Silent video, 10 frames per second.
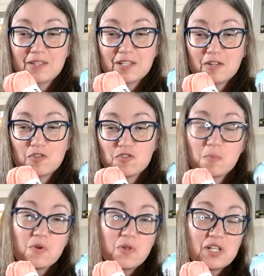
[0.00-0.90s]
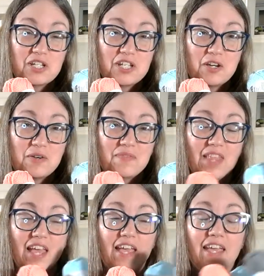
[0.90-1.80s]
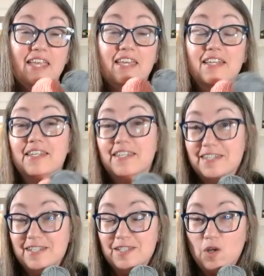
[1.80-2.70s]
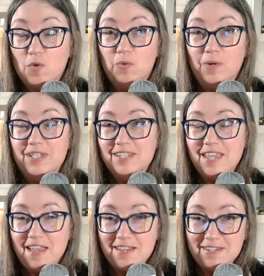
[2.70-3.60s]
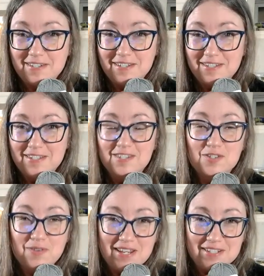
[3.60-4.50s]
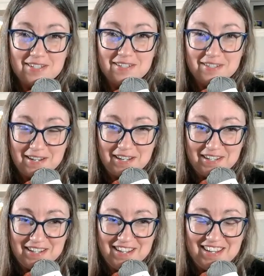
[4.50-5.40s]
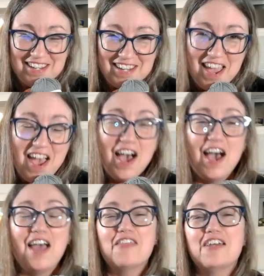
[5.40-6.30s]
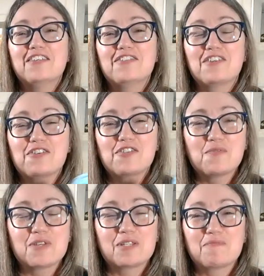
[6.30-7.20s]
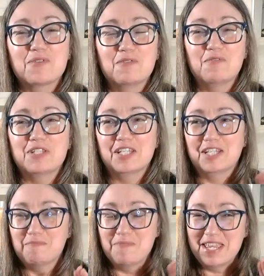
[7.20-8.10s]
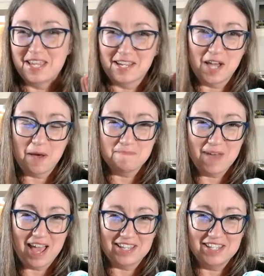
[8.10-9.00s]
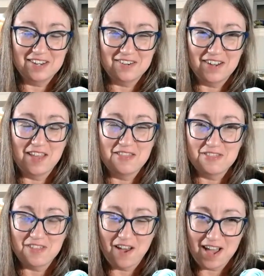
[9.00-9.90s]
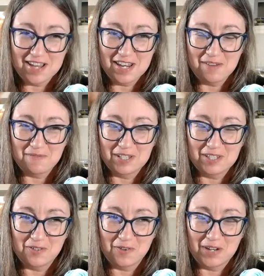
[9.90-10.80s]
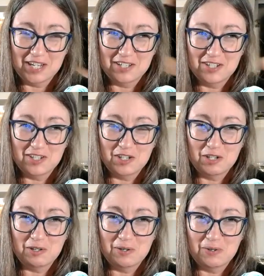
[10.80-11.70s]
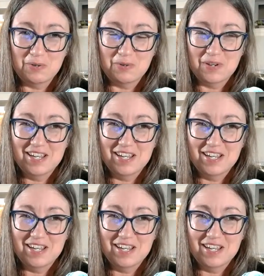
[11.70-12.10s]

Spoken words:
got our drum roll in here. It is, once again, stranded knitting. I thought Intarsia was going to make a comeback here. I thought it was going to